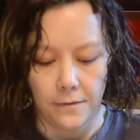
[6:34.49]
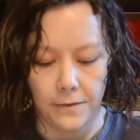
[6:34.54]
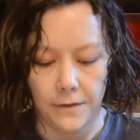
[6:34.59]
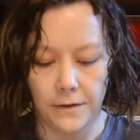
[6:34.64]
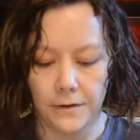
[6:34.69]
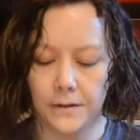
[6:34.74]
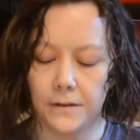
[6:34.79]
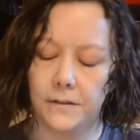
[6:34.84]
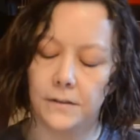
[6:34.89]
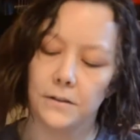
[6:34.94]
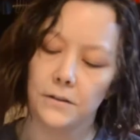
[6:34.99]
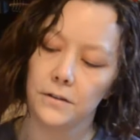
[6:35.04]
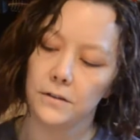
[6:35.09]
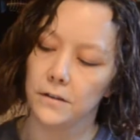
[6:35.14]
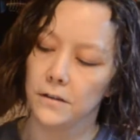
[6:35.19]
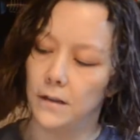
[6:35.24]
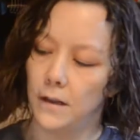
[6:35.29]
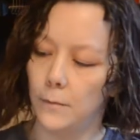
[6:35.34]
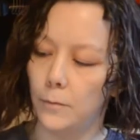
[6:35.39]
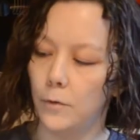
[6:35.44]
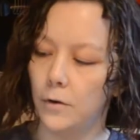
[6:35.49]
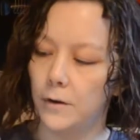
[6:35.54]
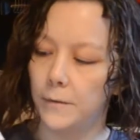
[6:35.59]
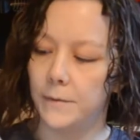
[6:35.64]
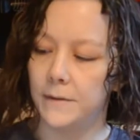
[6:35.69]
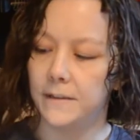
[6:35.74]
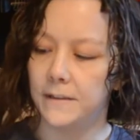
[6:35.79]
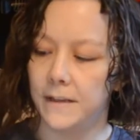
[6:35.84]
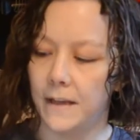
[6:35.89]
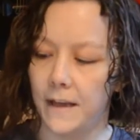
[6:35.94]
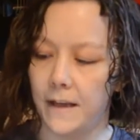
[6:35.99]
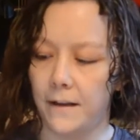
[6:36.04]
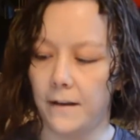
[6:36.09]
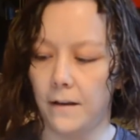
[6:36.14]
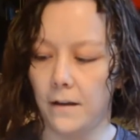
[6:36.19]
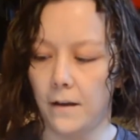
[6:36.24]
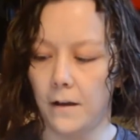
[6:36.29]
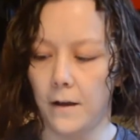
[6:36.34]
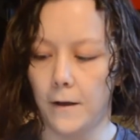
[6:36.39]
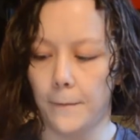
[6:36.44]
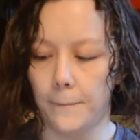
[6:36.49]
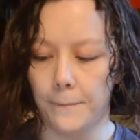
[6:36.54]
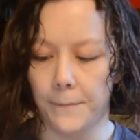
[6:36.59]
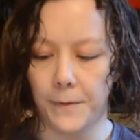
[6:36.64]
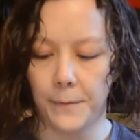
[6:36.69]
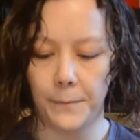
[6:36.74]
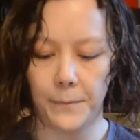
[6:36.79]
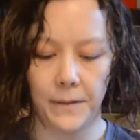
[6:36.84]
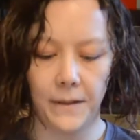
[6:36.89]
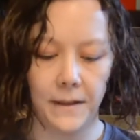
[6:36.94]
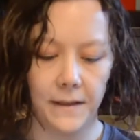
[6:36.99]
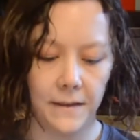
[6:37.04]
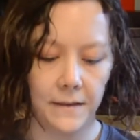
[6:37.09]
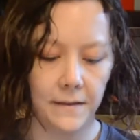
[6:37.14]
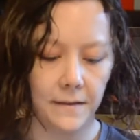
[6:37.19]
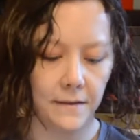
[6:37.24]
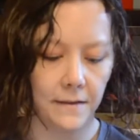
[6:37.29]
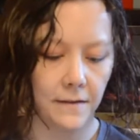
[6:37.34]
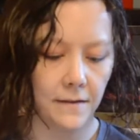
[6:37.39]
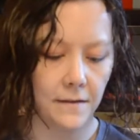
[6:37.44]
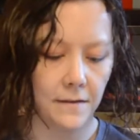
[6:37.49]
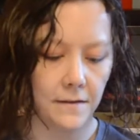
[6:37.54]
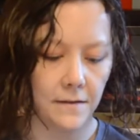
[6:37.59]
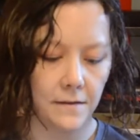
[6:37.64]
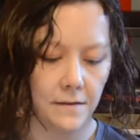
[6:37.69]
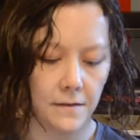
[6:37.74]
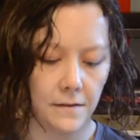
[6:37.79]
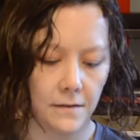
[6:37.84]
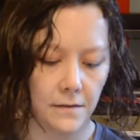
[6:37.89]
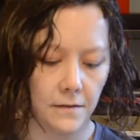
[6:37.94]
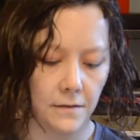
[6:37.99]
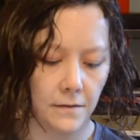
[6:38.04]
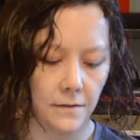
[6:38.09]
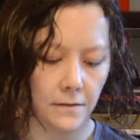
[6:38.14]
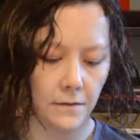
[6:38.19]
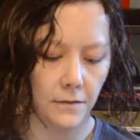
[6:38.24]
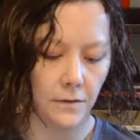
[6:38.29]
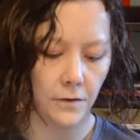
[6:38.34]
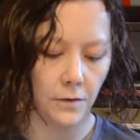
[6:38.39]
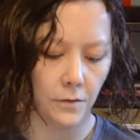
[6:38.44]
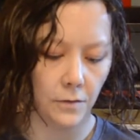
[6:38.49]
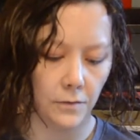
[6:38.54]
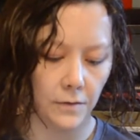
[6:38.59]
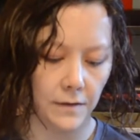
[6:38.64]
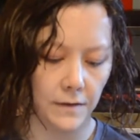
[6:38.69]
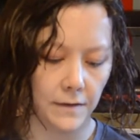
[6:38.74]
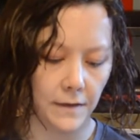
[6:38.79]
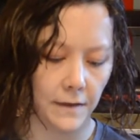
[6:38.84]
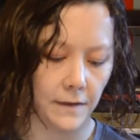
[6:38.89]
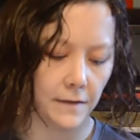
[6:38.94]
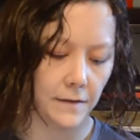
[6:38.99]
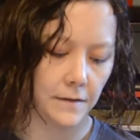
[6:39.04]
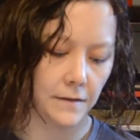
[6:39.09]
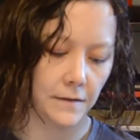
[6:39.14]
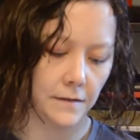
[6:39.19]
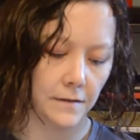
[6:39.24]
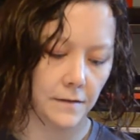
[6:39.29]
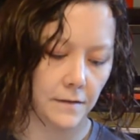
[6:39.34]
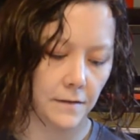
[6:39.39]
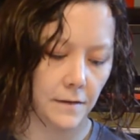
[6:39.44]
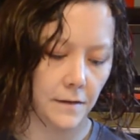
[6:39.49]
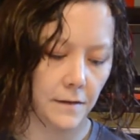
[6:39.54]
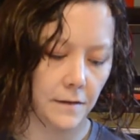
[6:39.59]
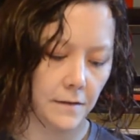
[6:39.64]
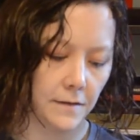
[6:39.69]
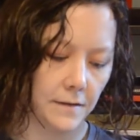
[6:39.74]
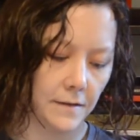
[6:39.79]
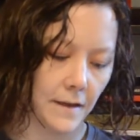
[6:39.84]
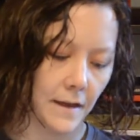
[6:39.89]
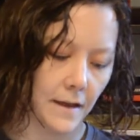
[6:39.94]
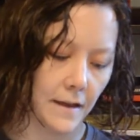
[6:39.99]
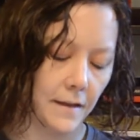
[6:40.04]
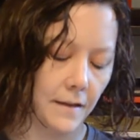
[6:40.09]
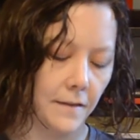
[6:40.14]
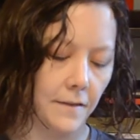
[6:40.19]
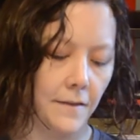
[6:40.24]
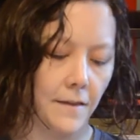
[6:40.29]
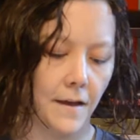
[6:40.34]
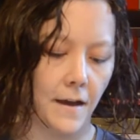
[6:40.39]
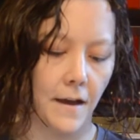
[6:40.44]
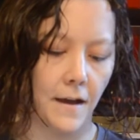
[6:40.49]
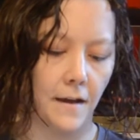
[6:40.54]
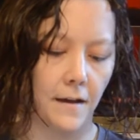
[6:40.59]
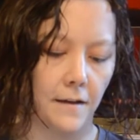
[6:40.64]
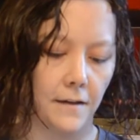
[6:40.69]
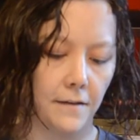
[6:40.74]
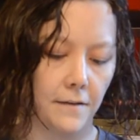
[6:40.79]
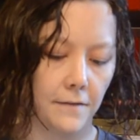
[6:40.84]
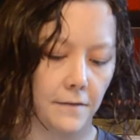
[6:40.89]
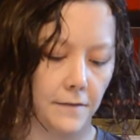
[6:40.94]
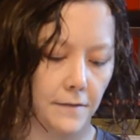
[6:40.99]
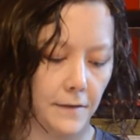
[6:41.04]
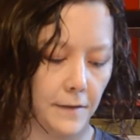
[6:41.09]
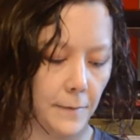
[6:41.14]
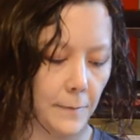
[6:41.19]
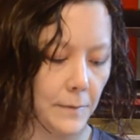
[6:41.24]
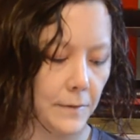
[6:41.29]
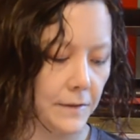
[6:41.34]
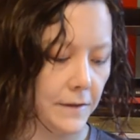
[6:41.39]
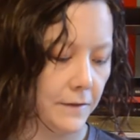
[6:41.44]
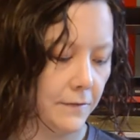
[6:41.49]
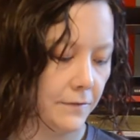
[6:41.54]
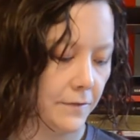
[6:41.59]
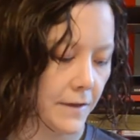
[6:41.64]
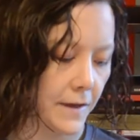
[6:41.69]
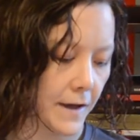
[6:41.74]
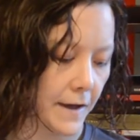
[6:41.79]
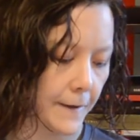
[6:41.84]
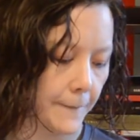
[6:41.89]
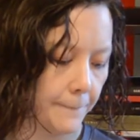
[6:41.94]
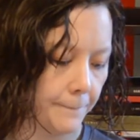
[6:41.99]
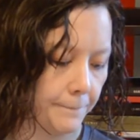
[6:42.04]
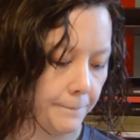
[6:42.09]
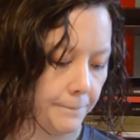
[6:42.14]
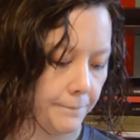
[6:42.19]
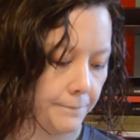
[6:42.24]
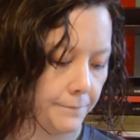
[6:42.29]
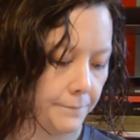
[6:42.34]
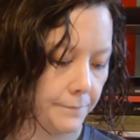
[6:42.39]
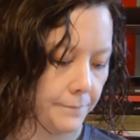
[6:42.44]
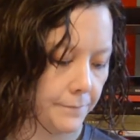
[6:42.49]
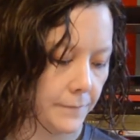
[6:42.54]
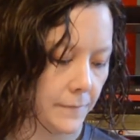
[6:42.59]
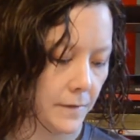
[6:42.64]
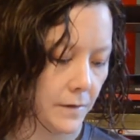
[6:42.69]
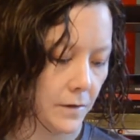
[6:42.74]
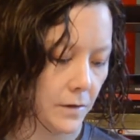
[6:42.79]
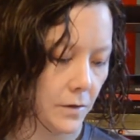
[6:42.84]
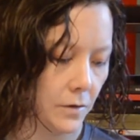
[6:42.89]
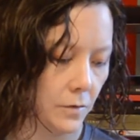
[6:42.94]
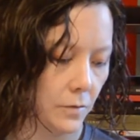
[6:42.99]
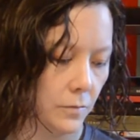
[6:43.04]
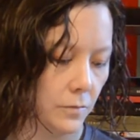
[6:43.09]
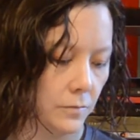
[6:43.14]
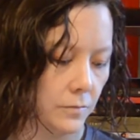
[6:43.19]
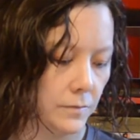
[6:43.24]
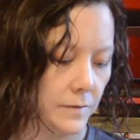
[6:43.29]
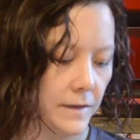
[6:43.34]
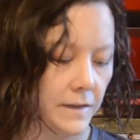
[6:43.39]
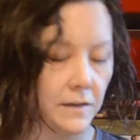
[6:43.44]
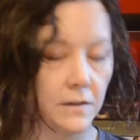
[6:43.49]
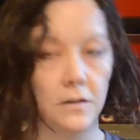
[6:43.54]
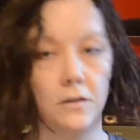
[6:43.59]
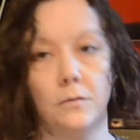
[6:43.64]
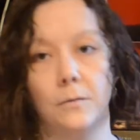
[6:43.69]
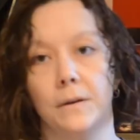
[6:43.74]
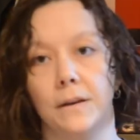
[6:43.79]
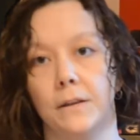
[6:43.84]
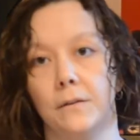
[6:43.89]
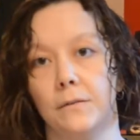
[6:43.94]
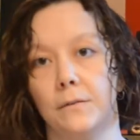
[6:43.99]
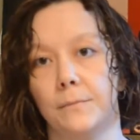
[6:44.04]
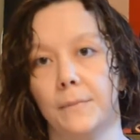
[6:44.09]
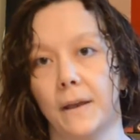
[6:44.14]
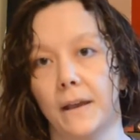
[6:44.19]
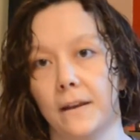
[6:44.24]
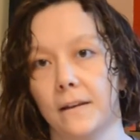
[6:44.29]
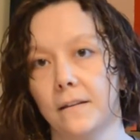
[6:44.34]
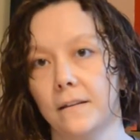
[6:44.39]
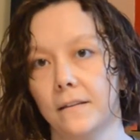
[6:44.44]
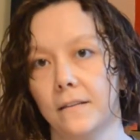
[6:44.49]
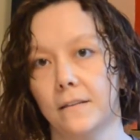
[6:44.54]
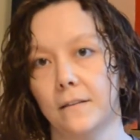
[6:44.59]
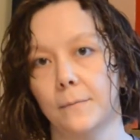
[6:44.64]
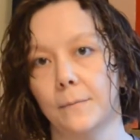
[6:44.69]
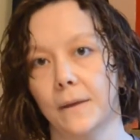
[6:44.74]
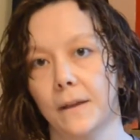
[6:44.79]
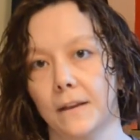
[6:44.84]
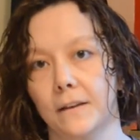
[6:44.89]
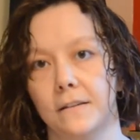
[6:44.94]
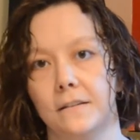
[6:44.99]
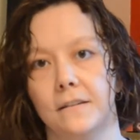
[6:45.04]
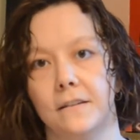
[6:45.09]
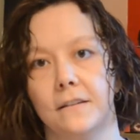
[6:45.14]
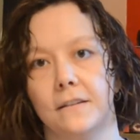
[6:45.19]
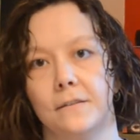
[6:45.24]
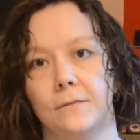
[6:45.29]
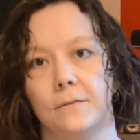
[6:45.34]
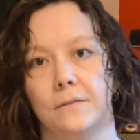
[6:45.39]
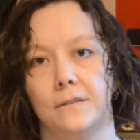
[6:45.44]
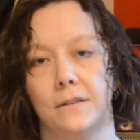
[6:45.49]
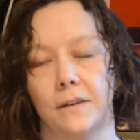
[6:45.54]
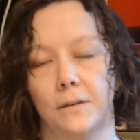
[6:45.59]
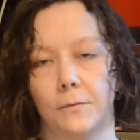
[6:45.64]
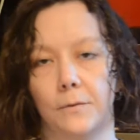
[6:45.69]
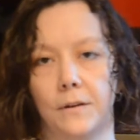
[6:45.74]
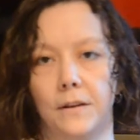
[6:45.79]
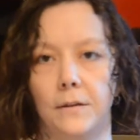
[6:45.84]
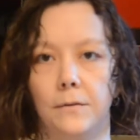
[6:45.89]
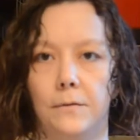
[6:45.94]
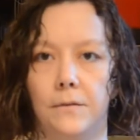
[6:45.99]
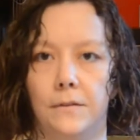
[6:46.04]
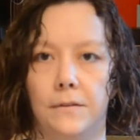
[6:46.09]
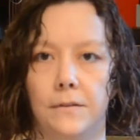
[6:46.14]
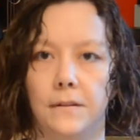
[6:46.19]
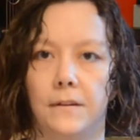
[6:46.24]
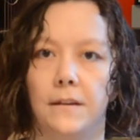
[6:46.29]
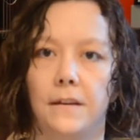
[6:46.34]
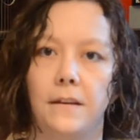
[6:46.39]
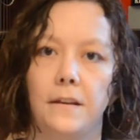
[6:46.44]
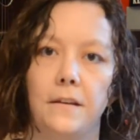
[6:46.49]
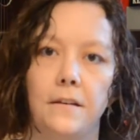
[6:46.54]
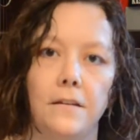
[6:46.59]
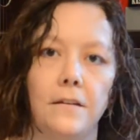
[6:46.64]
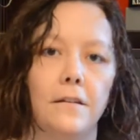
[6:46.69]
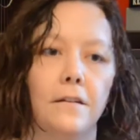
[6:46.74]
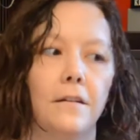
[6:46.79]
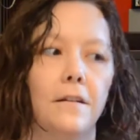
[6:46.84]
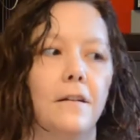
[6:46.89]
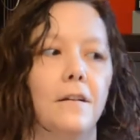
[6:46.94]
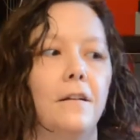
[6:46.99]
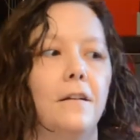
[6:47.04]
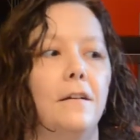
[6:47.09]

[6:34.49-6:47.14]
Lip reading: There's a lot more to be said. The place, it's said that they believe that, Nigel, when he was painting this painting, it was like when he was here,